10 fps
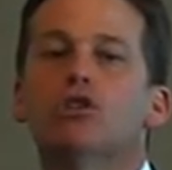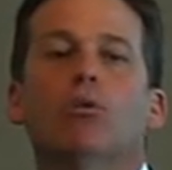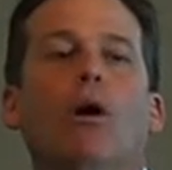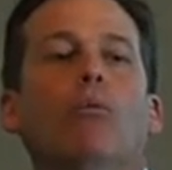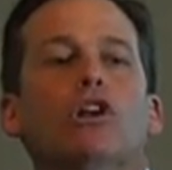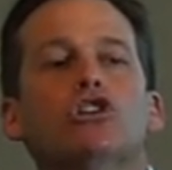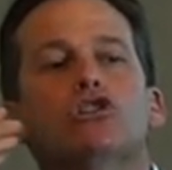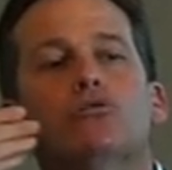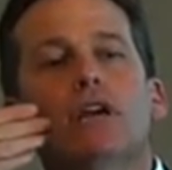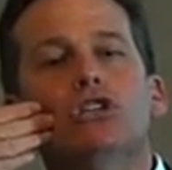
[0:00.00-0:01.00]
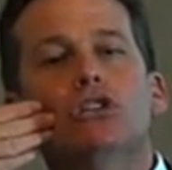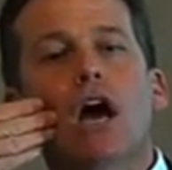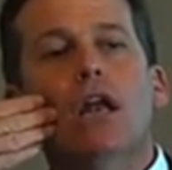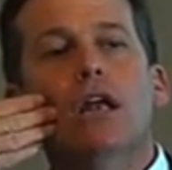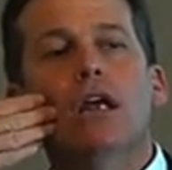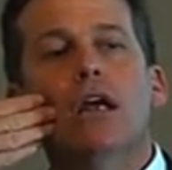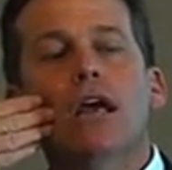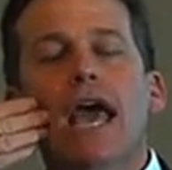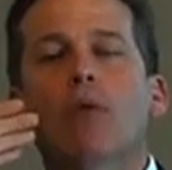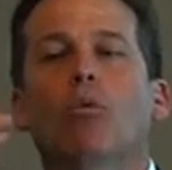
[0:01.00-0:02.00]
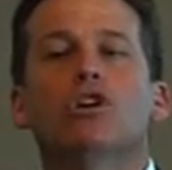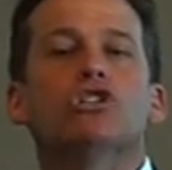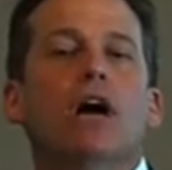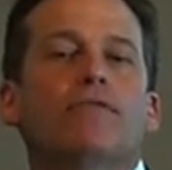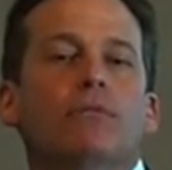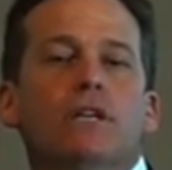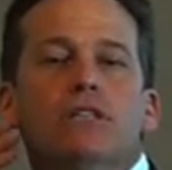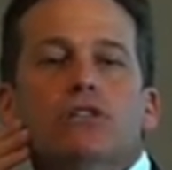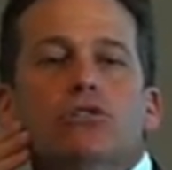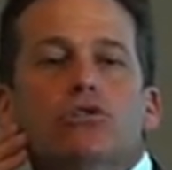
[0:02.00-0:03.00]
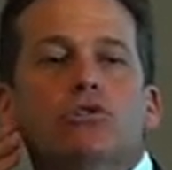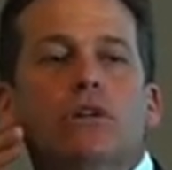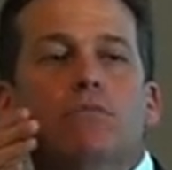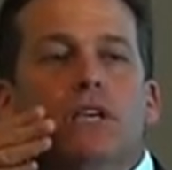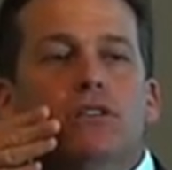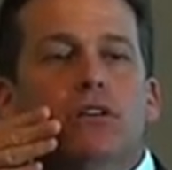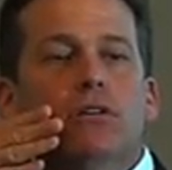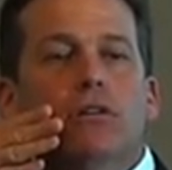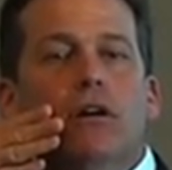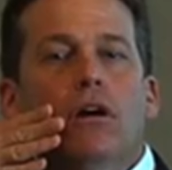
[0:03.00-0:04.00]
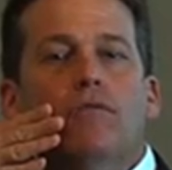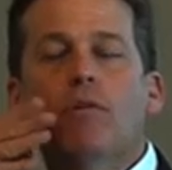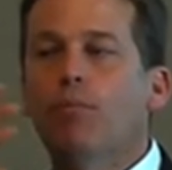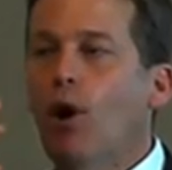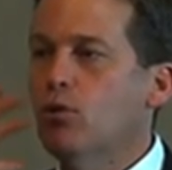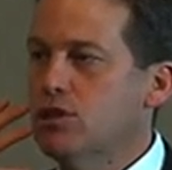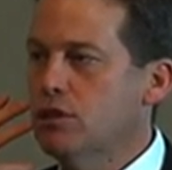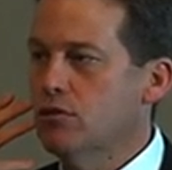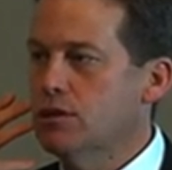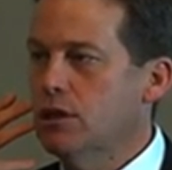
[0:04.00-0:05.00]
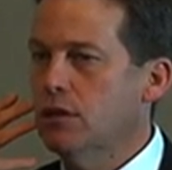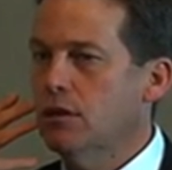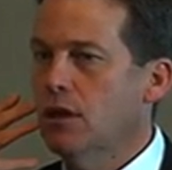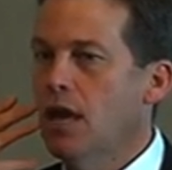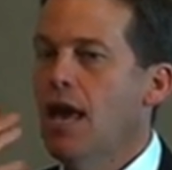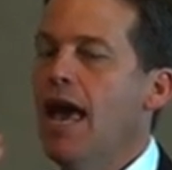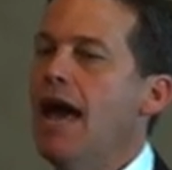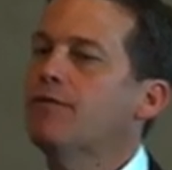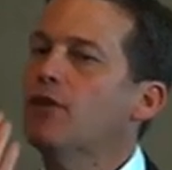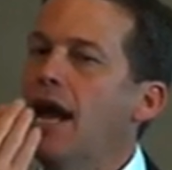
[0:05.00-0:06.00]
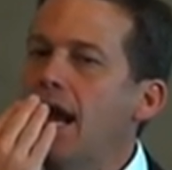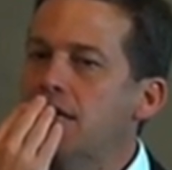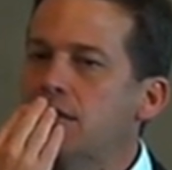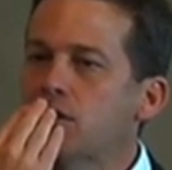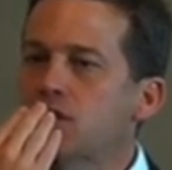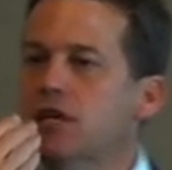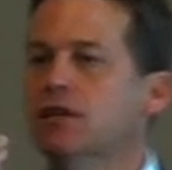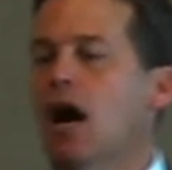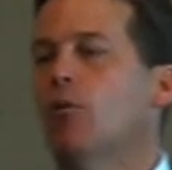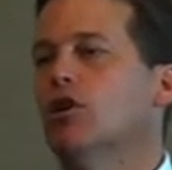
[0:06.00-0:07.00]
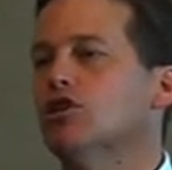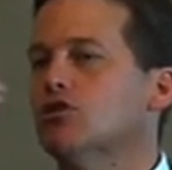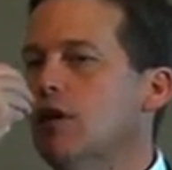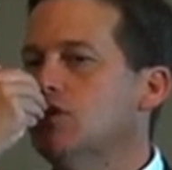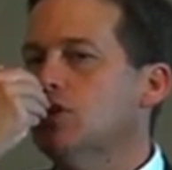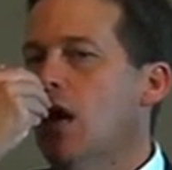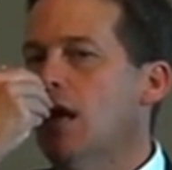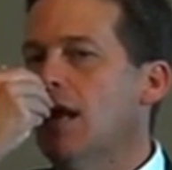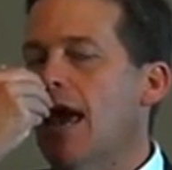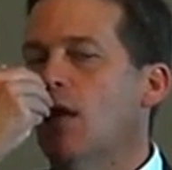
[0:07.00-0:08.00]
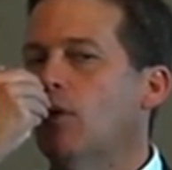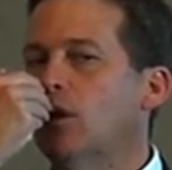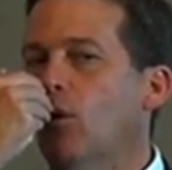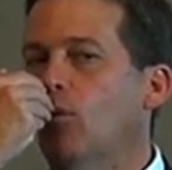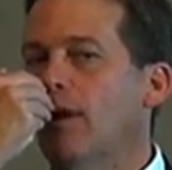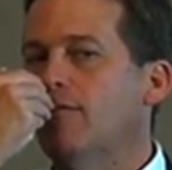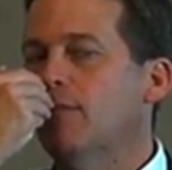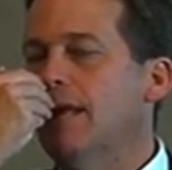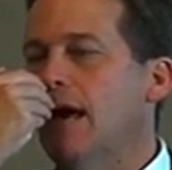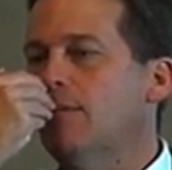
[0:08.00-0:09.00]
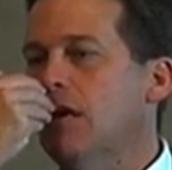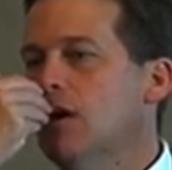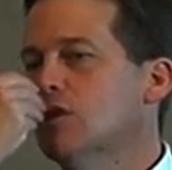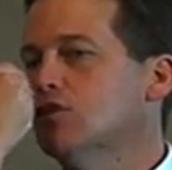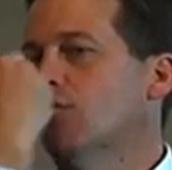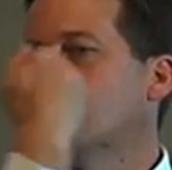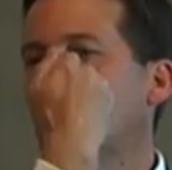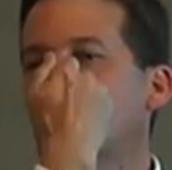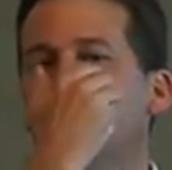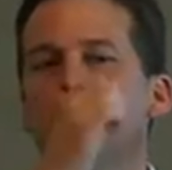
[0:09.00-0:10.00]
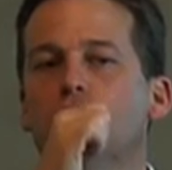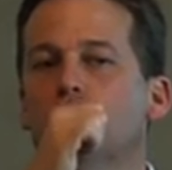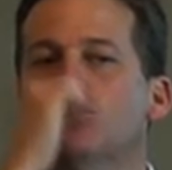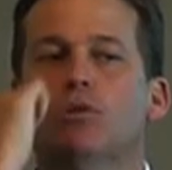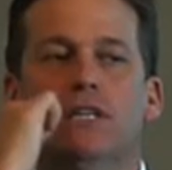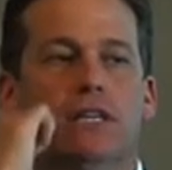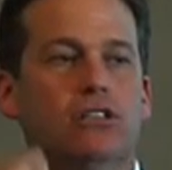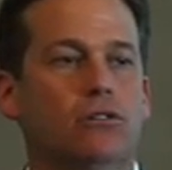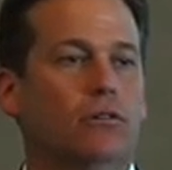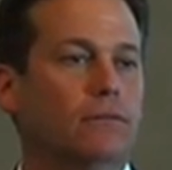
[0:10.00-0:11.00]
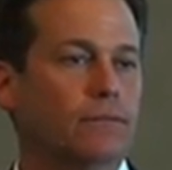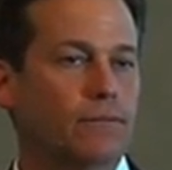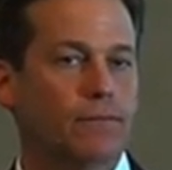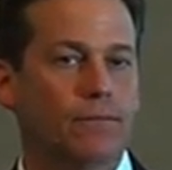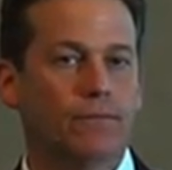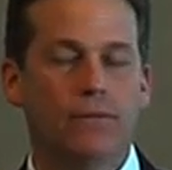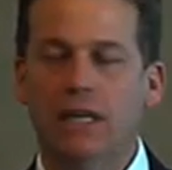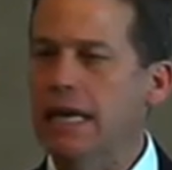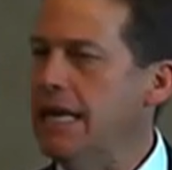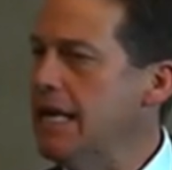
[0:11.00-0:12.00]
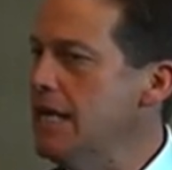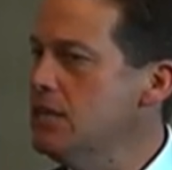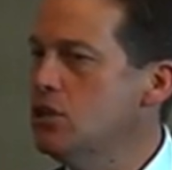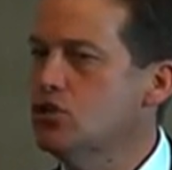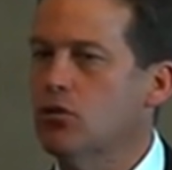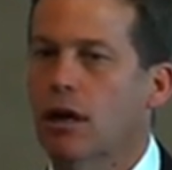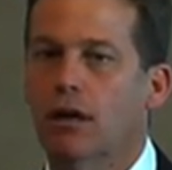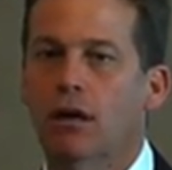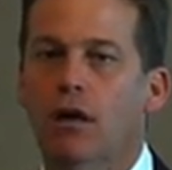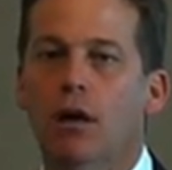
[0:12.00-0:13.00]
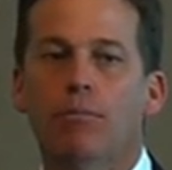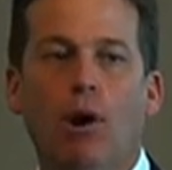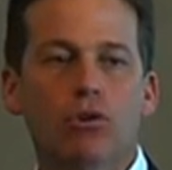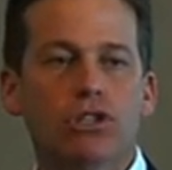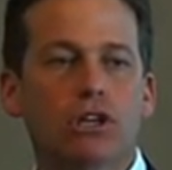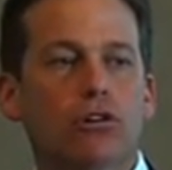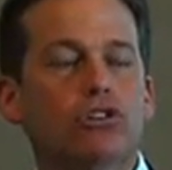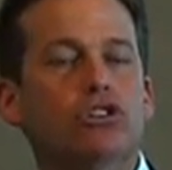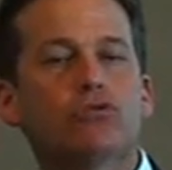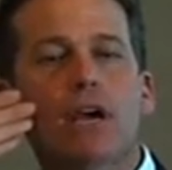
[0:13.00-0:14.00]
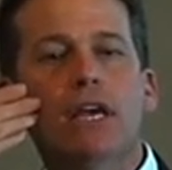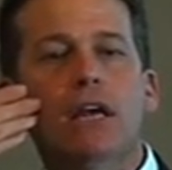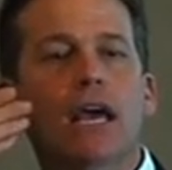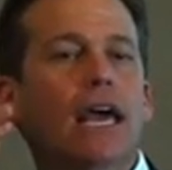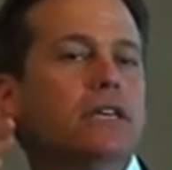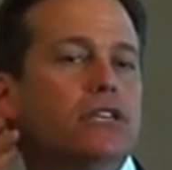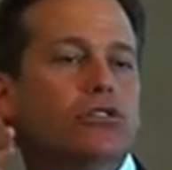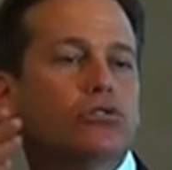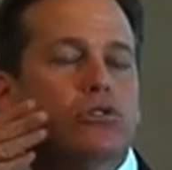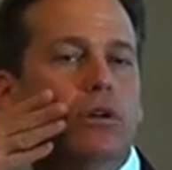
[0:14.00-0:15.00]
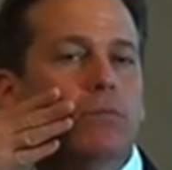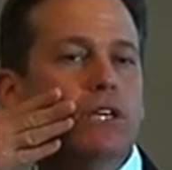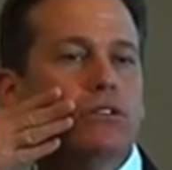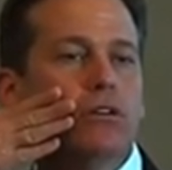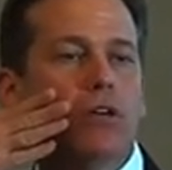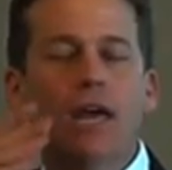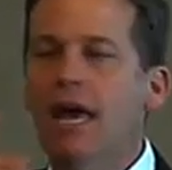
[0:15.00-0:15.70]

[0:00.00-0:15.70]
So I want a straight shot and one shot from the distal shooting mesial for posterior teeth. And for anterior teeth, I want a straight shot and I want to go away from anatomy, so from the mesial shooting distal. Easy trick. Posterior, straight, and distal shooting mesial.